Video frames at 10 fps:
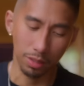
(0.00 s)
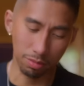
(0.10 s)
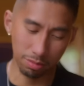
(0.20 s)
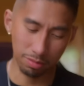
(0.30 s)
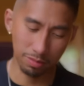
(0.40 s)

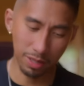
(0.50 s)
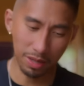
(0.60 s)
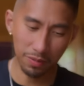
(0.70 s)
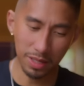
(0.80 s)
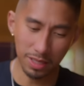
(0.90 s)
Ooh,
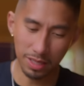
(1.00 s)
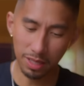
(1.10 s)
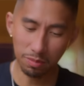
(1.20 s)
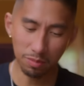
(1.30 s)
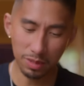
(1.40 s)
manifesting
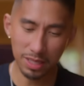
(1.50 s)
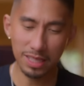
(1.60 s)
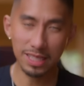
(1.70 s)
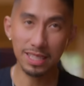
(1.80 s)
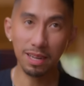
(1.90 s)

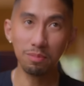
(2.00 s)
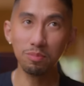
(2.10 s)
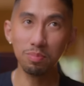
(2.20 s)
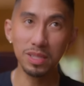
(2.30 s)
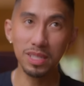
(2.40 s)

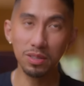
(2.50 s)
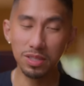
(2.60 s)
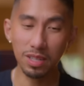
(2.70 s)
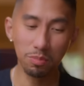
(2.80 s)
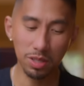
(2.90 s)
something or
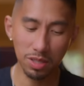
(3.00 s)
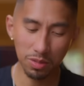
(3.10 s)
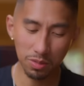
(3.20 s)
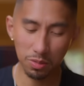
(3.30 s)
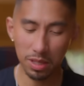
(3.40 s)
someone
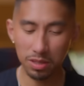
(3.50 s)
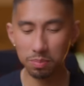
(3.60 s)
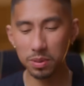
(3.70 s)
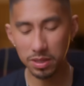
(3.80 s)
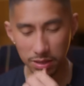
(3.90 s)
new. Well, your
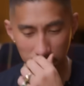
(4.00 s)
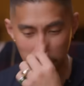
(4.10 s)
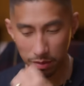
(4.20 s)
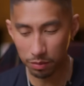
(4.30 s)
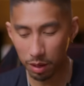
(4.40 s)

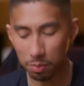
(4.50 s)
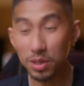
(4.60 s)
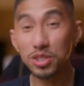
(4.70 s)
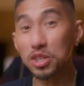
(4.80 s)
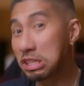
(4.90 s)
person's,
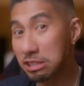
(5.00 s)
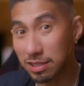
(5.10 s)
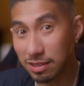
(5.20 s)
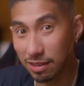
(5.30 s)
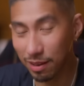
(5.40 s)

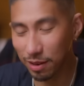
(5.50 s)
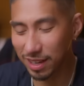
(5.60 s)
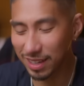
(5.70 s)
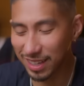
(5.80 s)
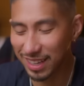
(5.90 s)

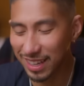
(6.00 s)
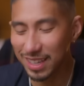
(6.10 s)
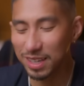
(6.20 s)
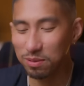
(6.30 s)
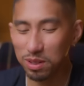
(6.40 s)
okay.
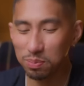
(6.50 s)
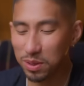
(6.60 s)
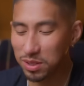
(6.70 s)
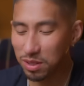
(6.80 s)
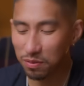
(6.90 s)
Well, your
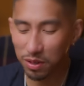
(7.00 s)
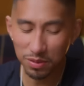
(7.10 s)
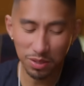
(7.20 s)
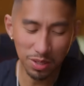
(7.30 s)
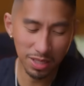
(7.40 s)
person, Four
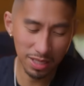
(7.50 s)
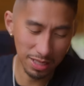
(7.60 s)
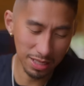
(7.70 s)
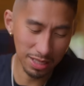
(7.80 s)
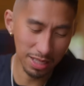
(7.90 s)
of Swords and a
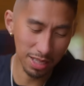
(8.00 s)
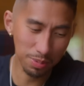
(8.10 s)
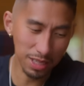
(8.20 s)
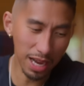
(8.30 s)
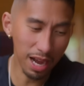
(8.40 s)
Six of
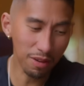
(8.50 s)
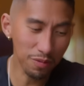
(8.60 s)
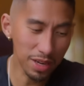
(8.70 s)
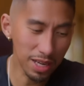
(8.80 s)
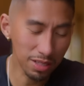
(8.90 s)
Cups, I
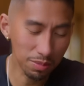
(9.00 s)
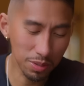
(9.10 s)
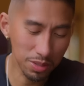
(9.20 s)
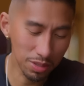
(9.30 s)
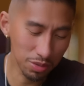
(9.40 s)
feel like your
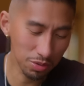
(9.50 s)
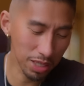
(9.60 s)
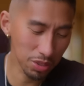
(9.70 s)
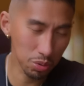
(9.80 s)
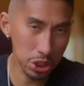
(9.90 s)
person is
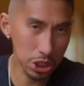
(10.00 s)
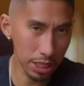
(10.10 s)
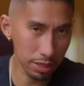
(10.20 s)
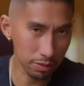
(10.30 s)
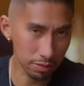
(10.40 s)
trying to reach
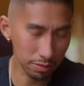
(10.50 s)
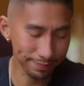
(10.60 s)
out.